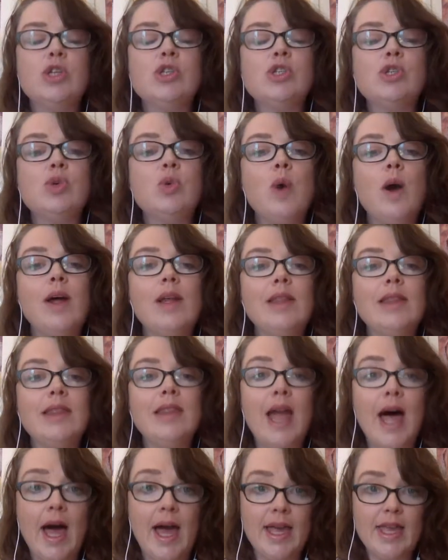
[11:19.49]
to
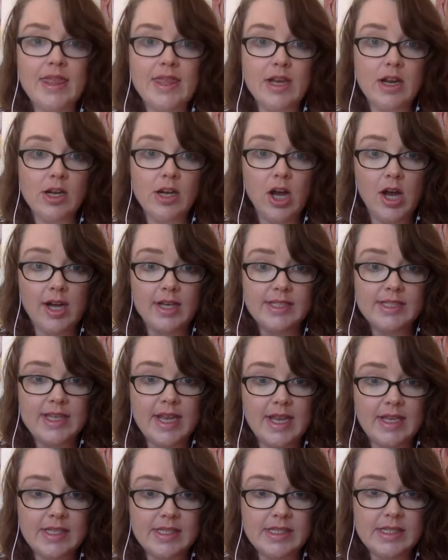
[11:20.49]
align their
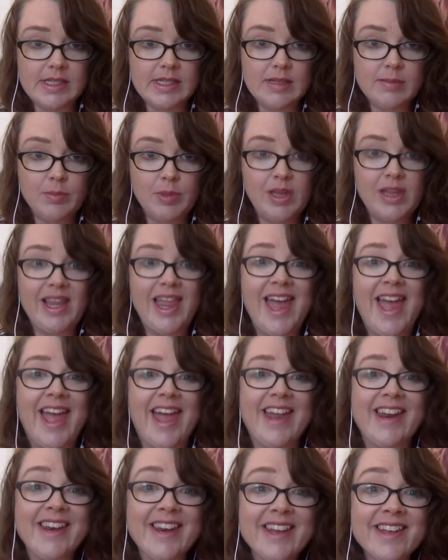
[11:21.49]
content
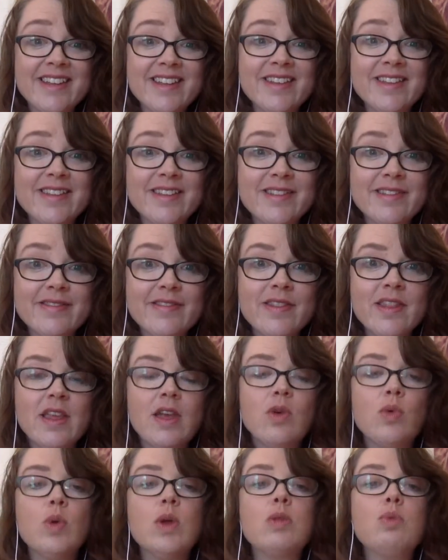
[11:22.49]
plan
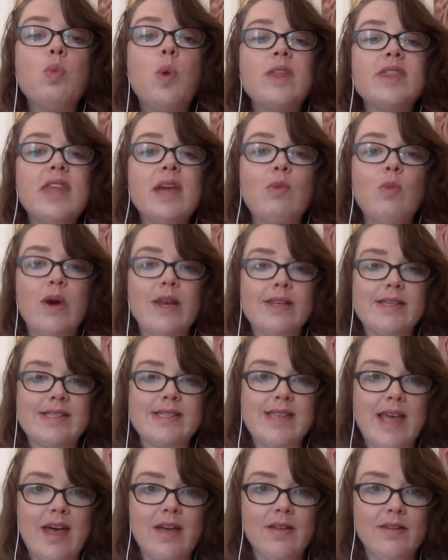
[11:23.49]
with what they want to
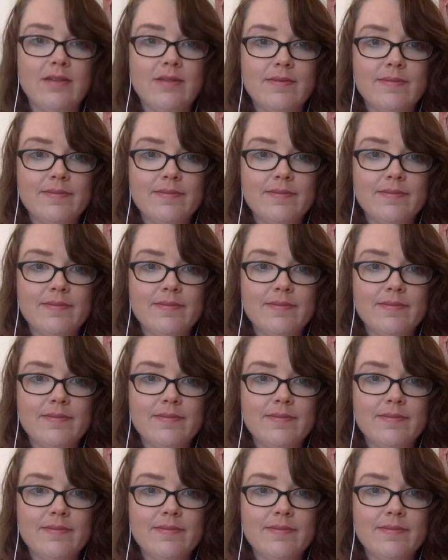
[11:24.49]
sell.